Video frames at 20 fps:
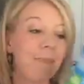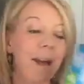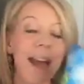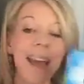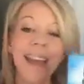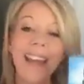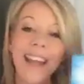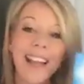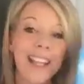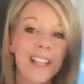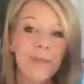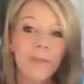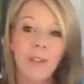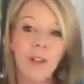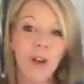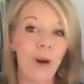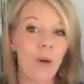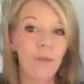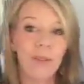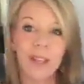my kids
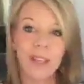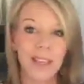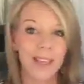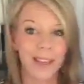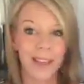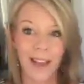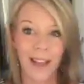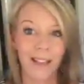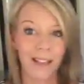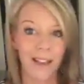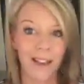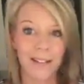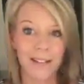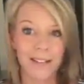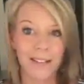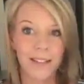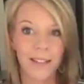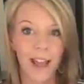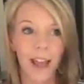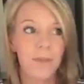will only eat
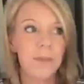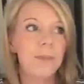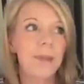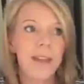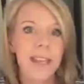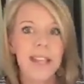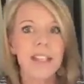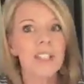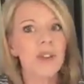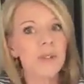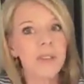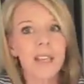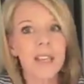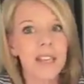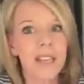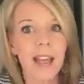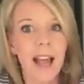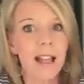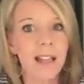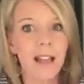Kellogg's? I mean, my kids only
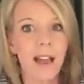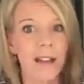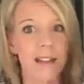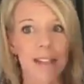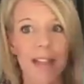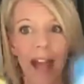eat Kellogg's.